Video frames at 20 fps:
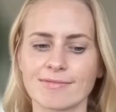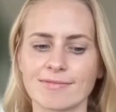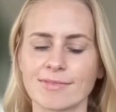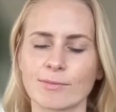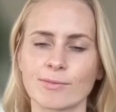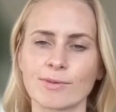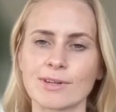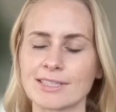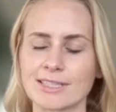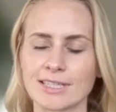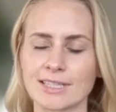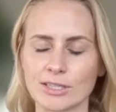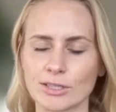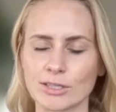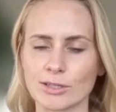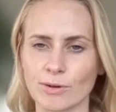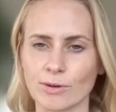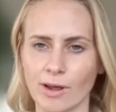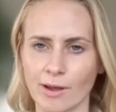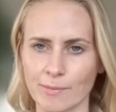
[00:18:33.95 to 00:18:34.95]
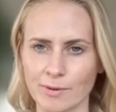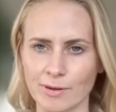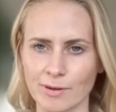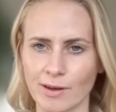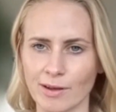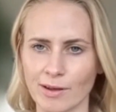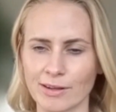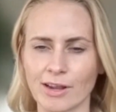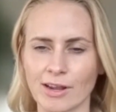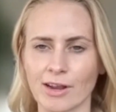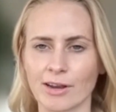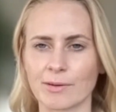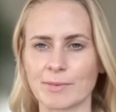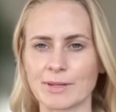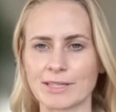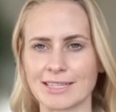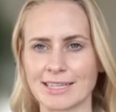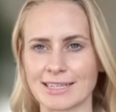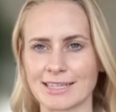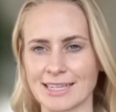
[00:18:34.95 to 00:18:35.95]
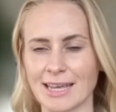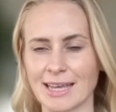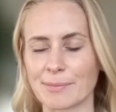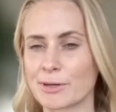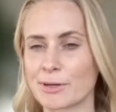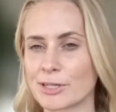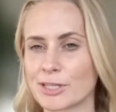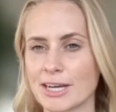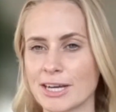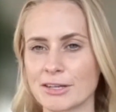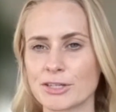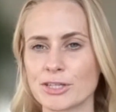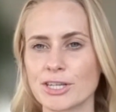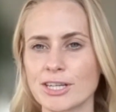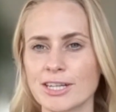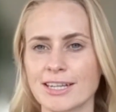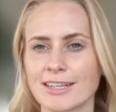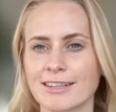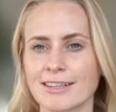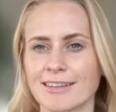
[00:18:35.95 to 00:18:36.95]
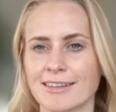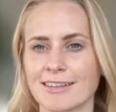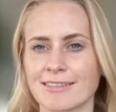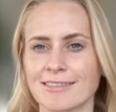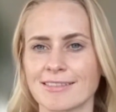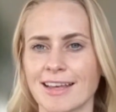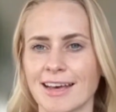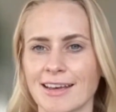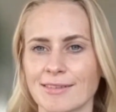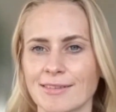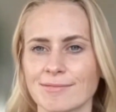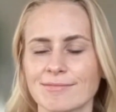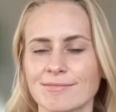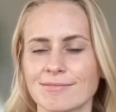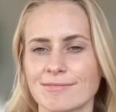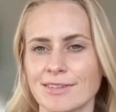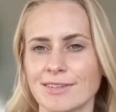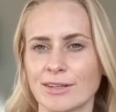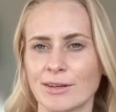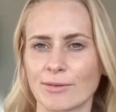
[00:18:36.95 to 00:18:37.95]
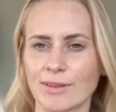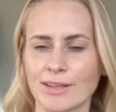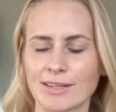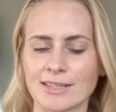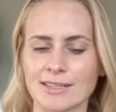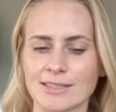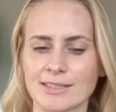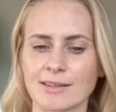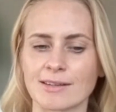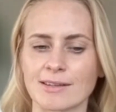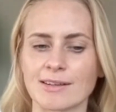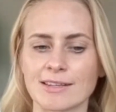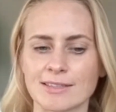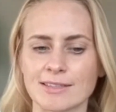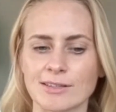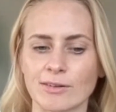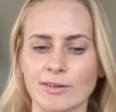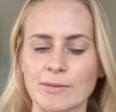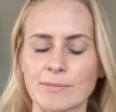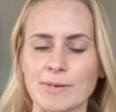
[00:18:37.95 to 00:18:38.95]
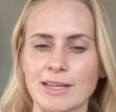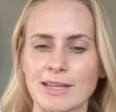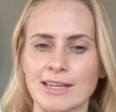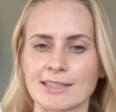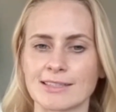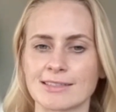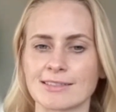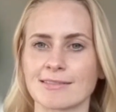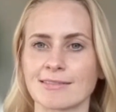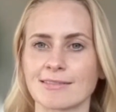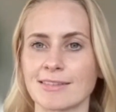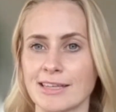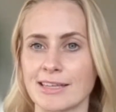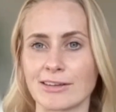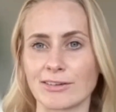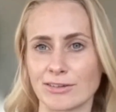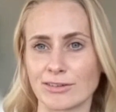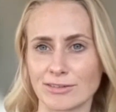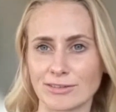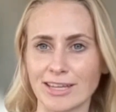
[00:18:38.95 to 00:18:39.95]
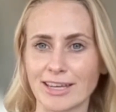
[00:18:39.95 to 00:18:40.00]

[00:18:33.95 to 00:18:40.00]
reason it's so anonymous is that protection, and that, that doesn't necessarily mean it's legal.